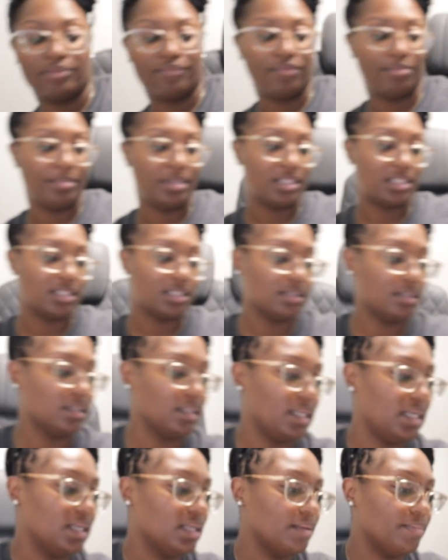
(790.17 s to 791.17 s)
for me to
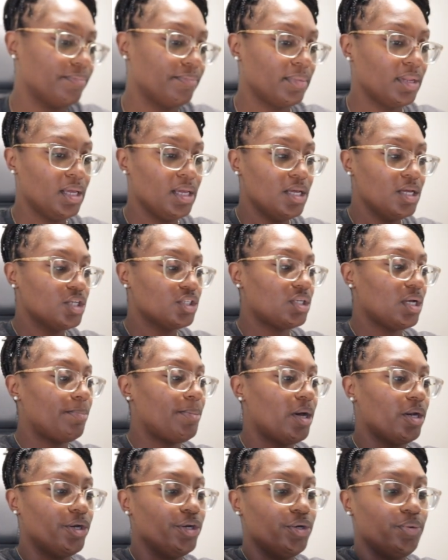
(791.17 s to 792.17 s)
clean it. So I
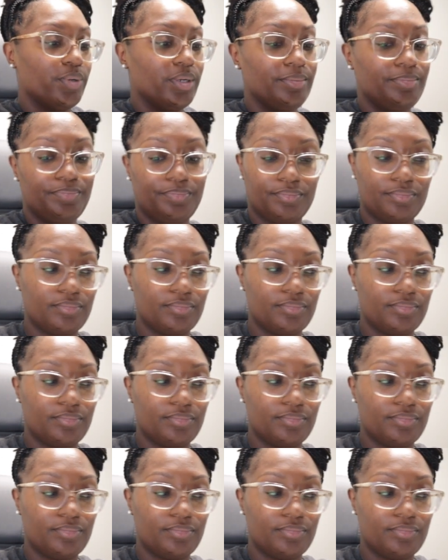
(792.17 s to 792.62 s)
bought a new one.